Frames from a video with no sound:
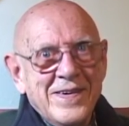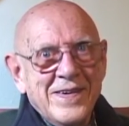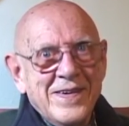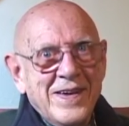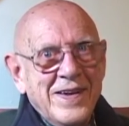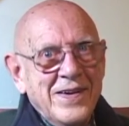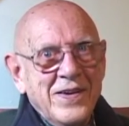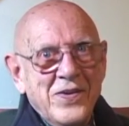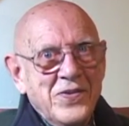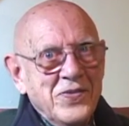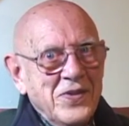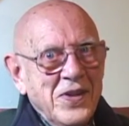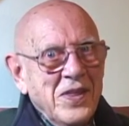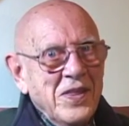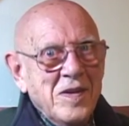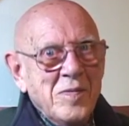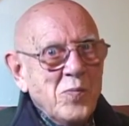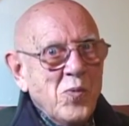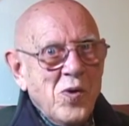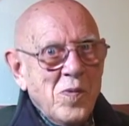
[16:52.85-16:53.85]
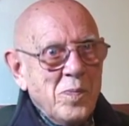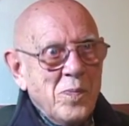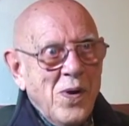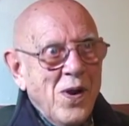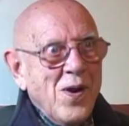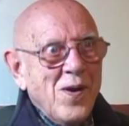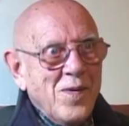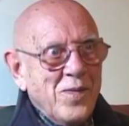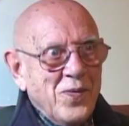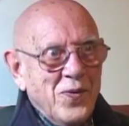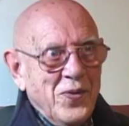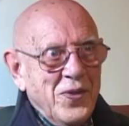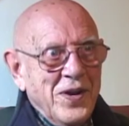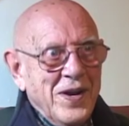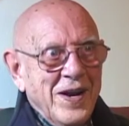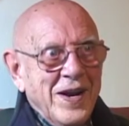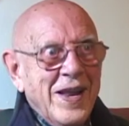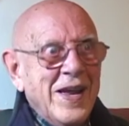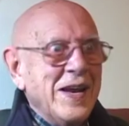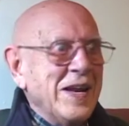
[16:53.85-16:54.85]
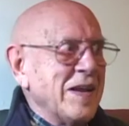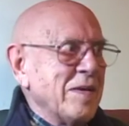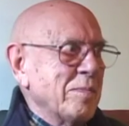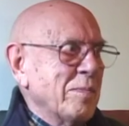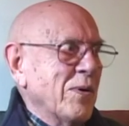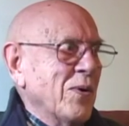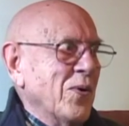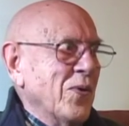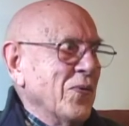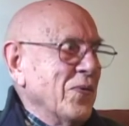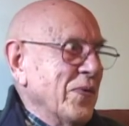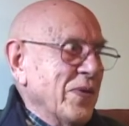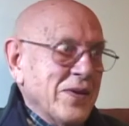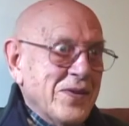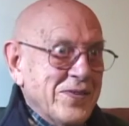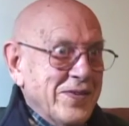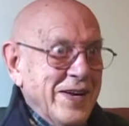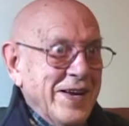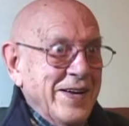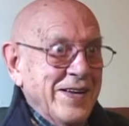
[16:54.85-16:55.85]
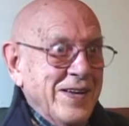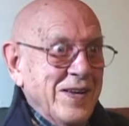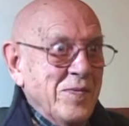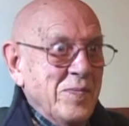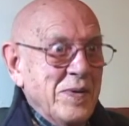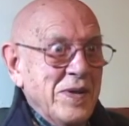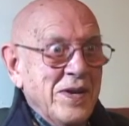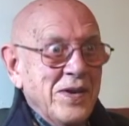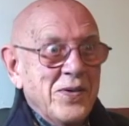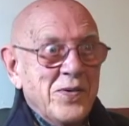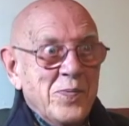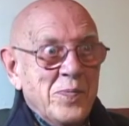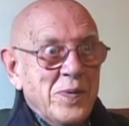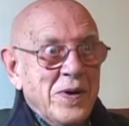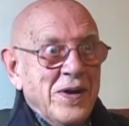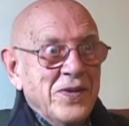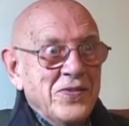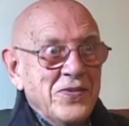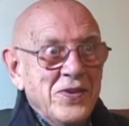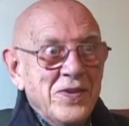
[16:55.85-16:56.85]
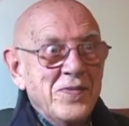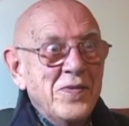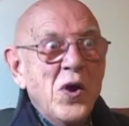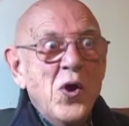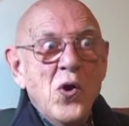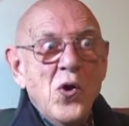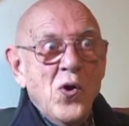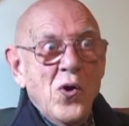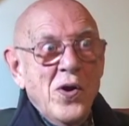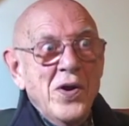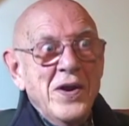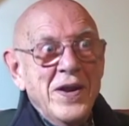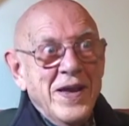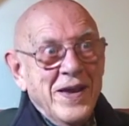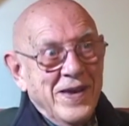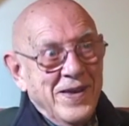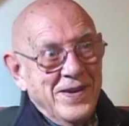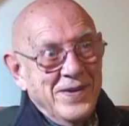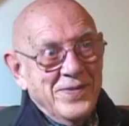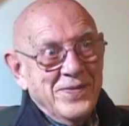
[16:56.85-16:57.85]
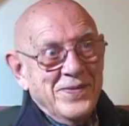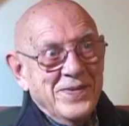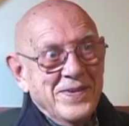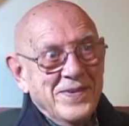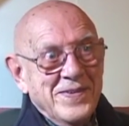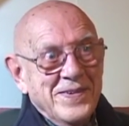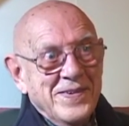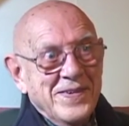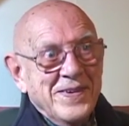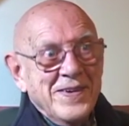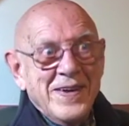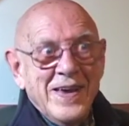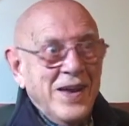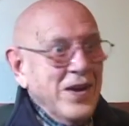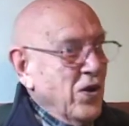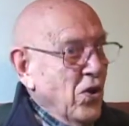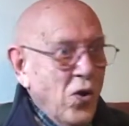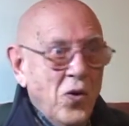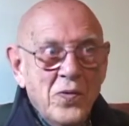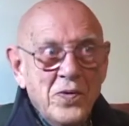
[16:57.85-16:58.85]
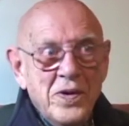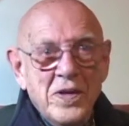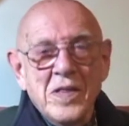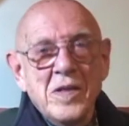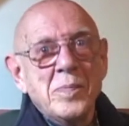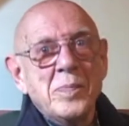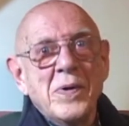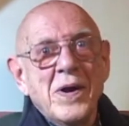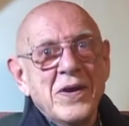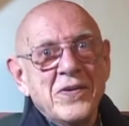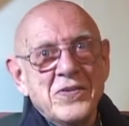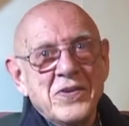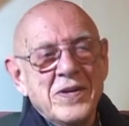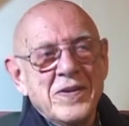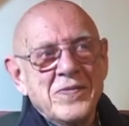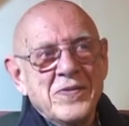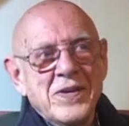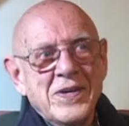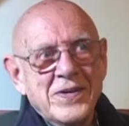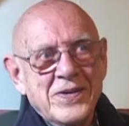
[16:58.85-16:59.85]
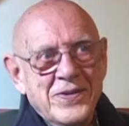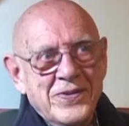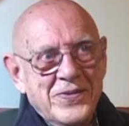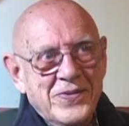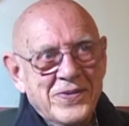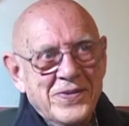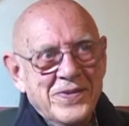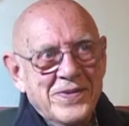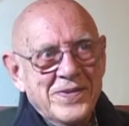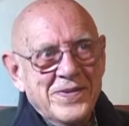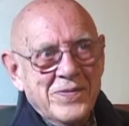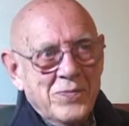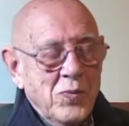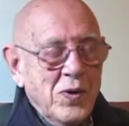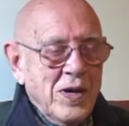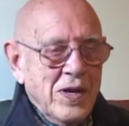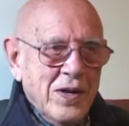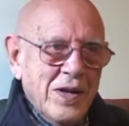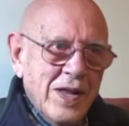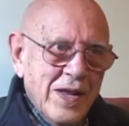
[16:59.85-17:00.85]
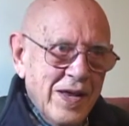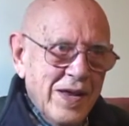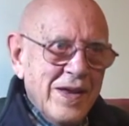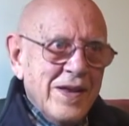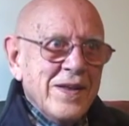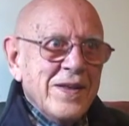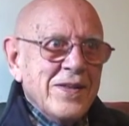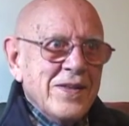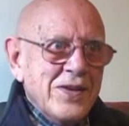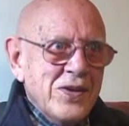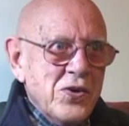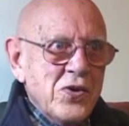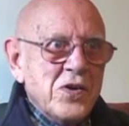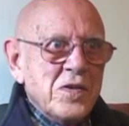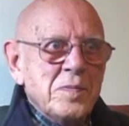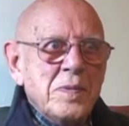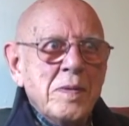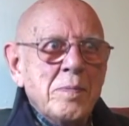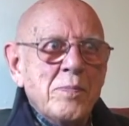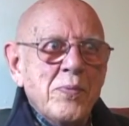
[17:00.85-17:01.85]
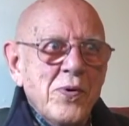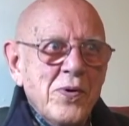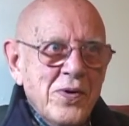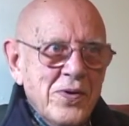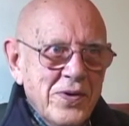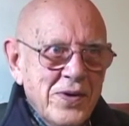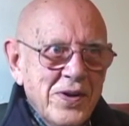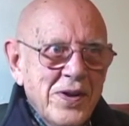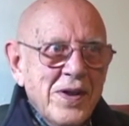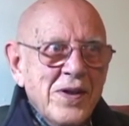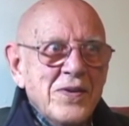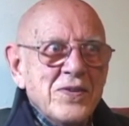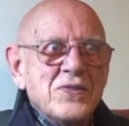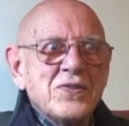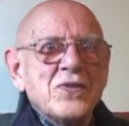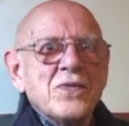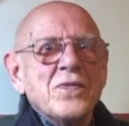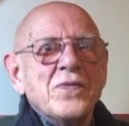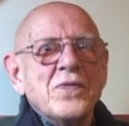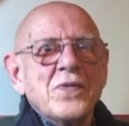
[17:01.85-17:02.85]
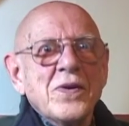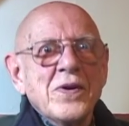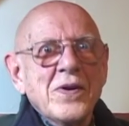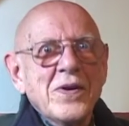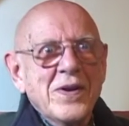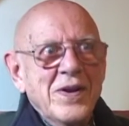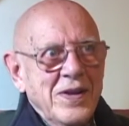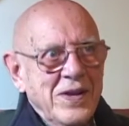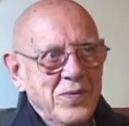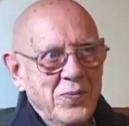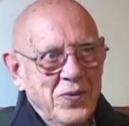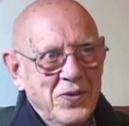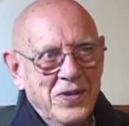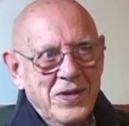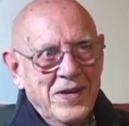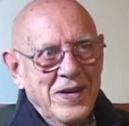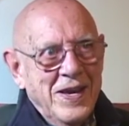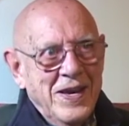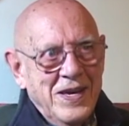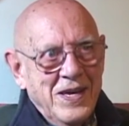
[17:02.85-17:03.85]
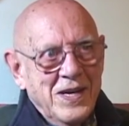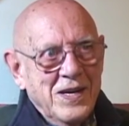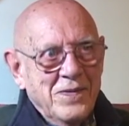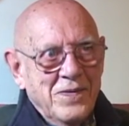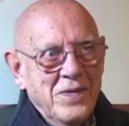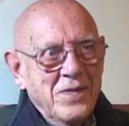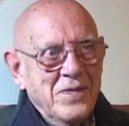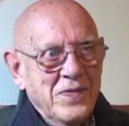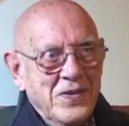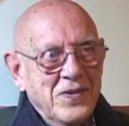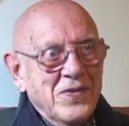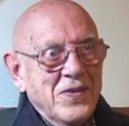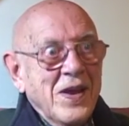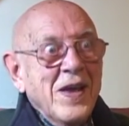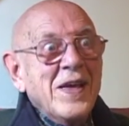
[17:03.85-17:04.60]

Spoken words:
And there's nothing more powerful than a lightning bolt, because that could be either positive or negative. And only the positive kills. Well, you can be burned severely with the negative if it's